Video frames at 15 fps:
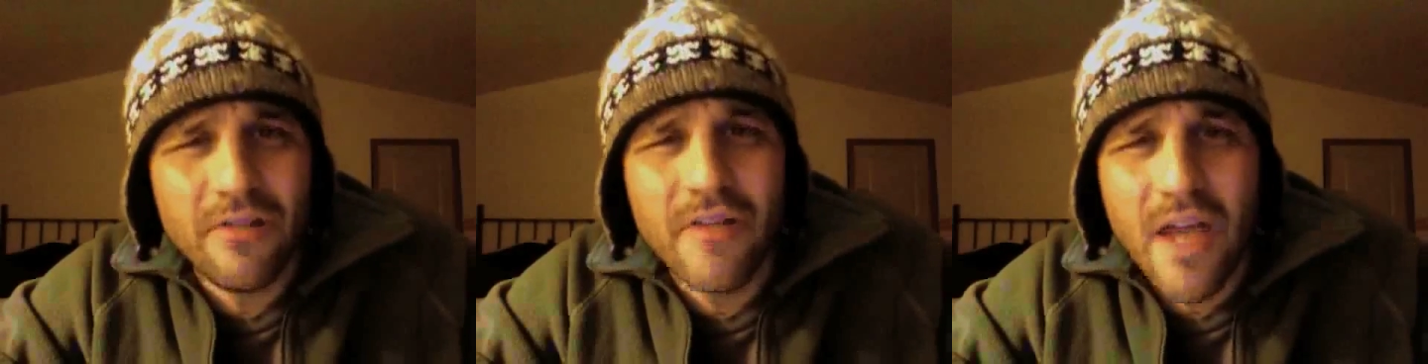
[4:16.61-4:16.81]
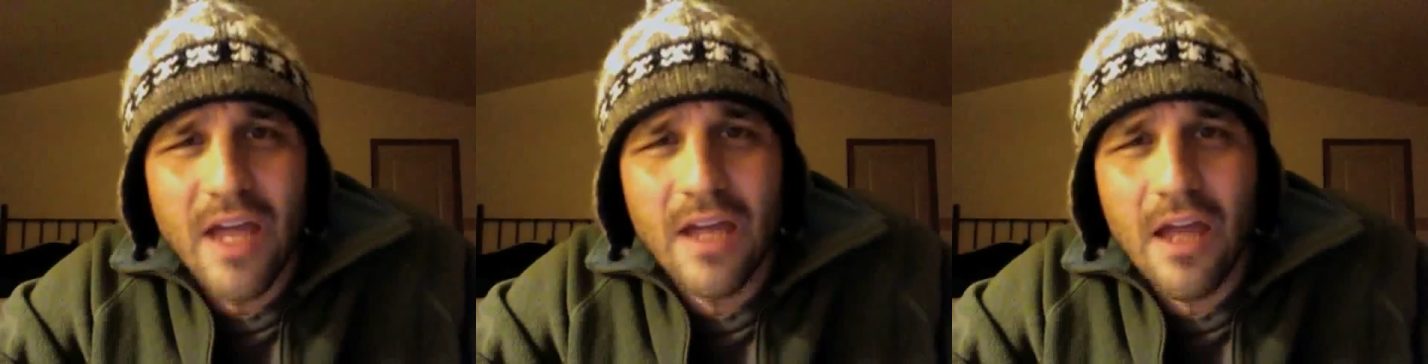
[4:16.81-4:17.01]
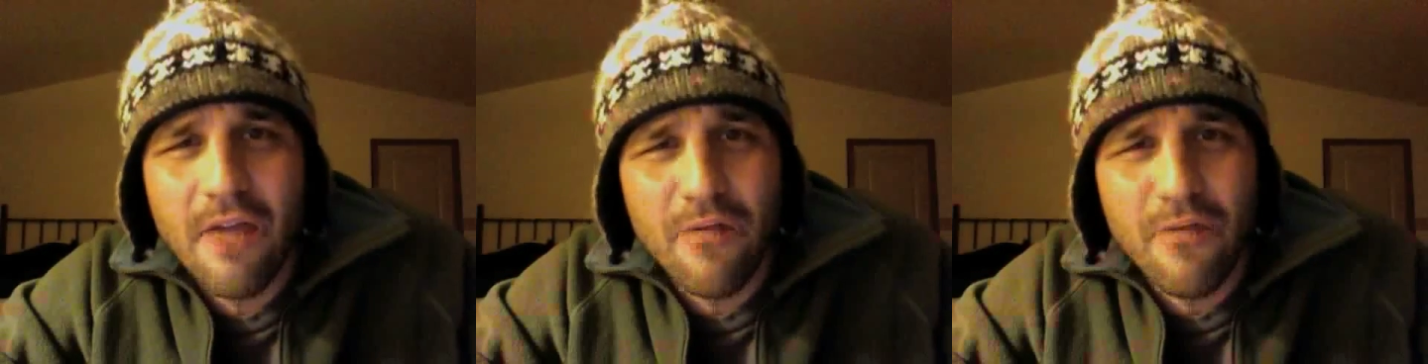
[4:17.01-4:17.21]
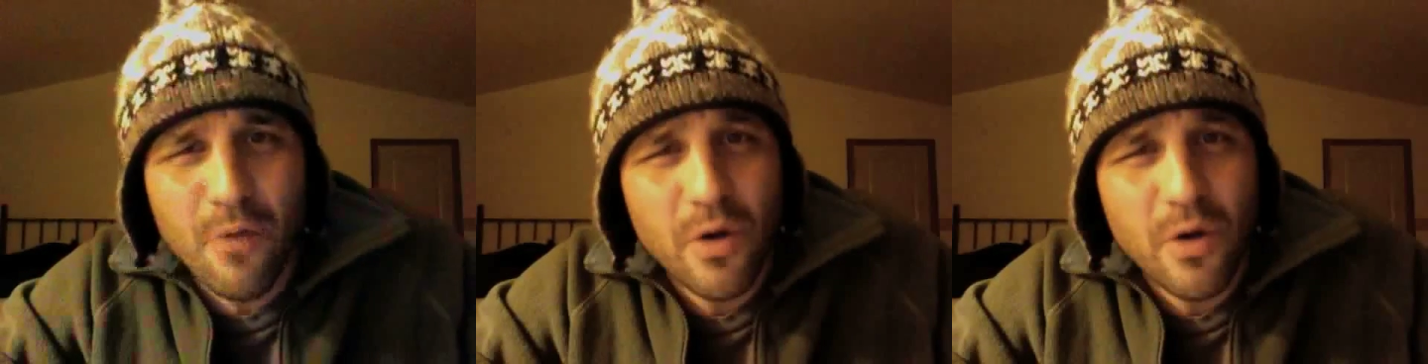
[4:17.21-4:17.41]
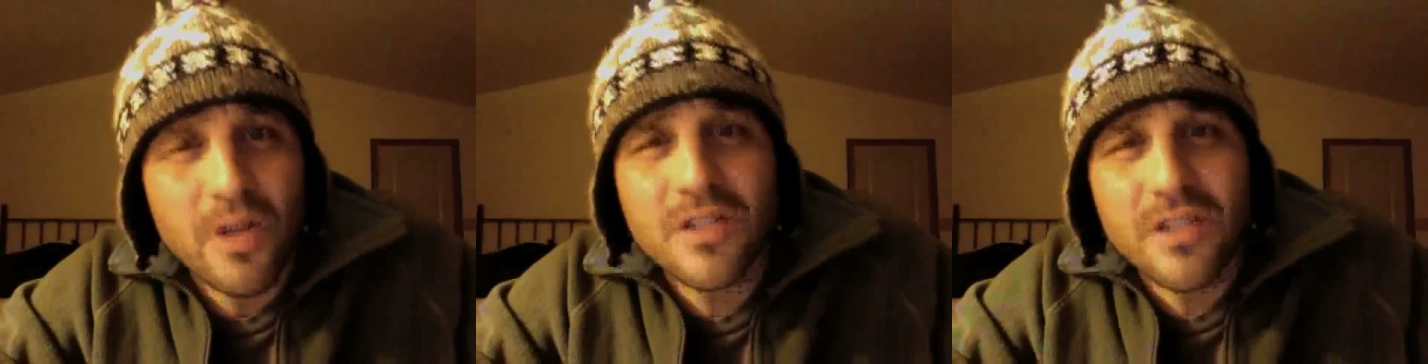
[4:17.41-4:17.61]
of
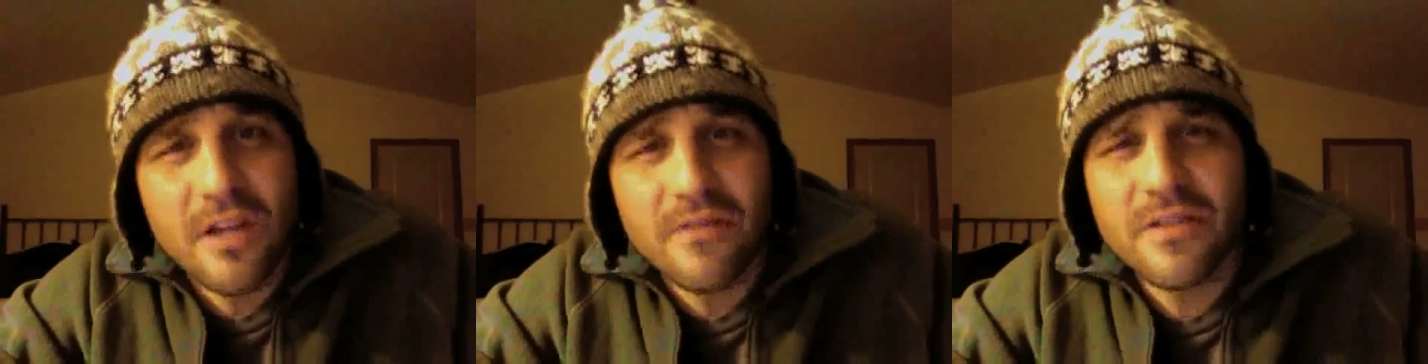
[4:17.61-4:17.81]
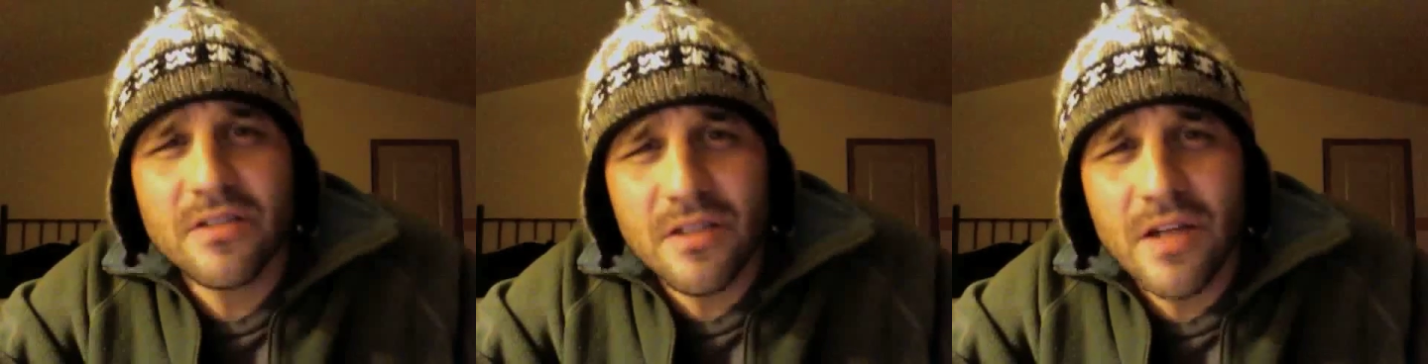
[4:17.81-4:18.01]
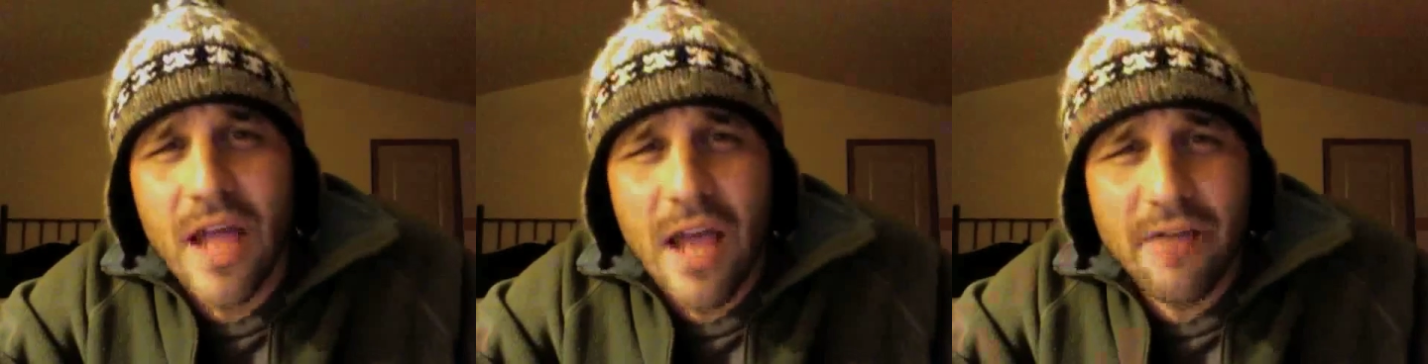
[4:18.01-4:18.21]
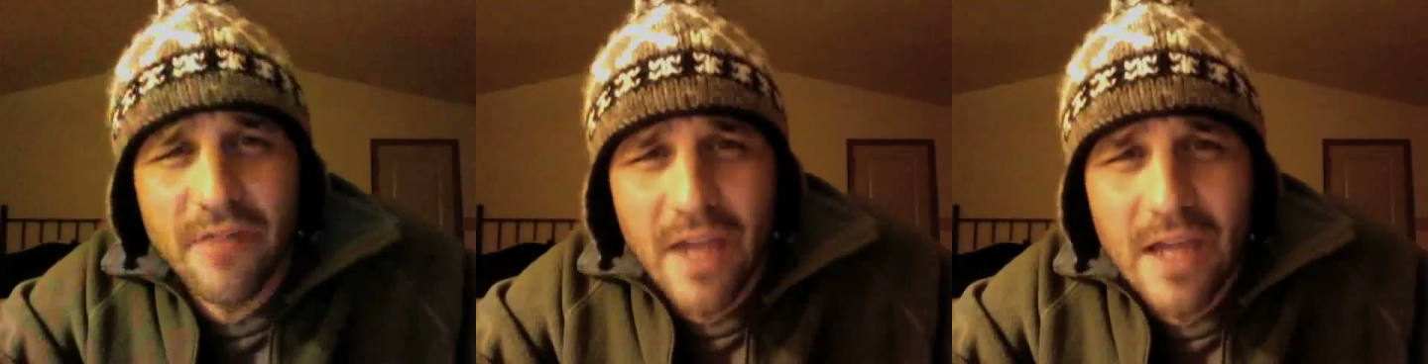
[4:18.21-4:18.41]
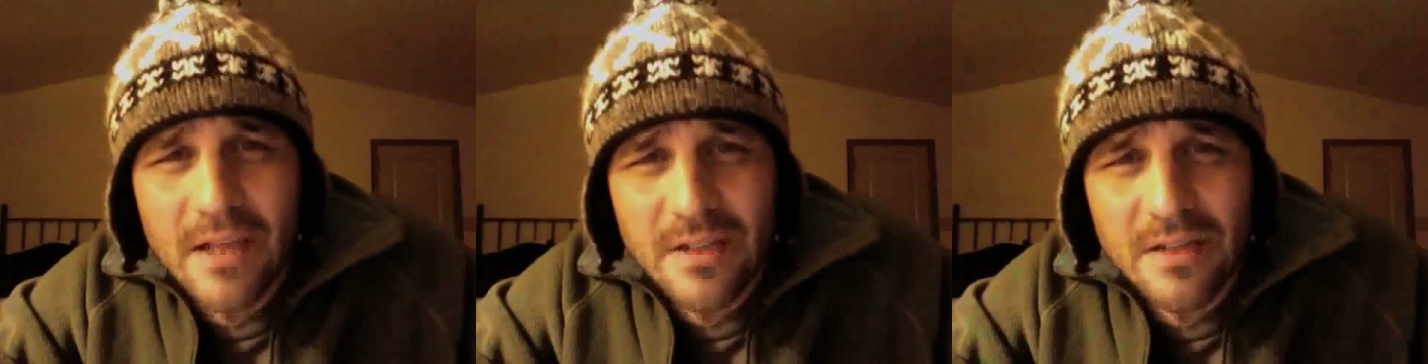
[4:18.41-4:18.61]
AK-47s in
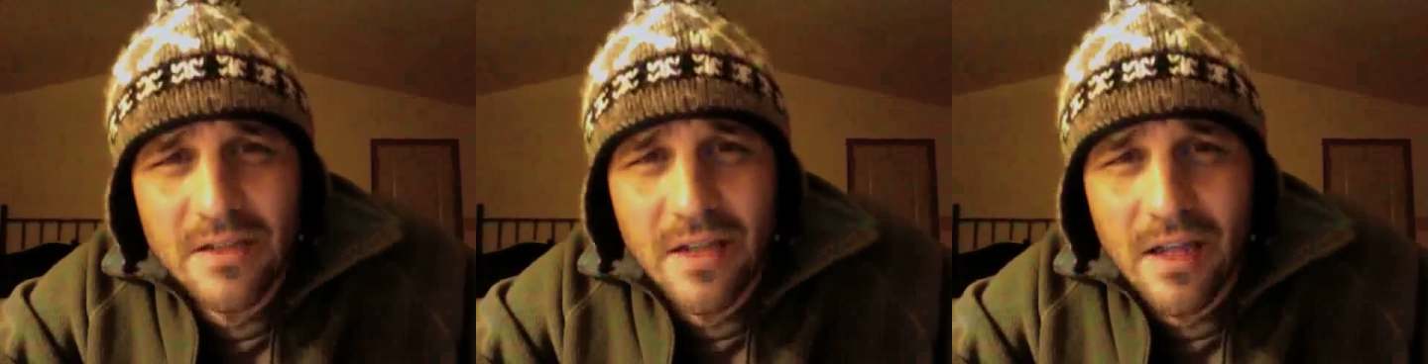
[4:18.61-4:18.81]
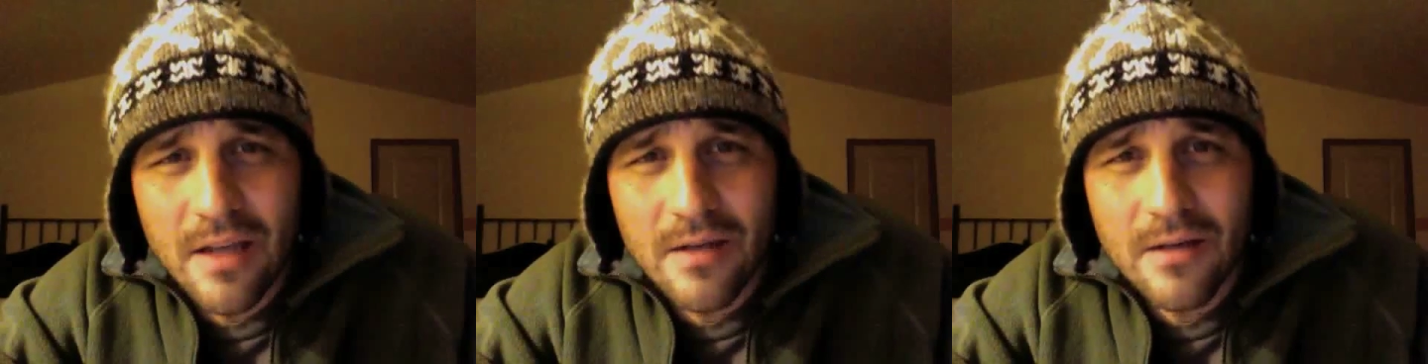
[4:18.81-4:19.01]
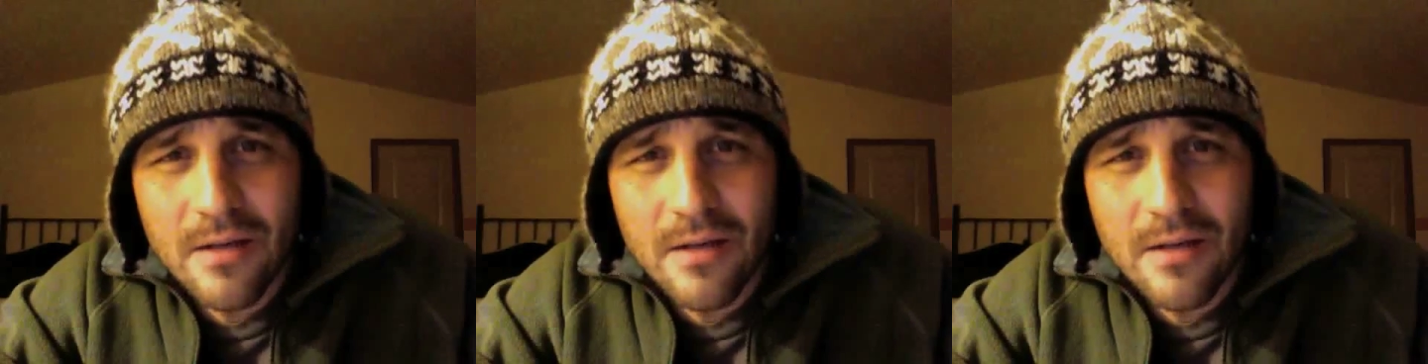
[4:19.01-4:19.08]
Afghanistan.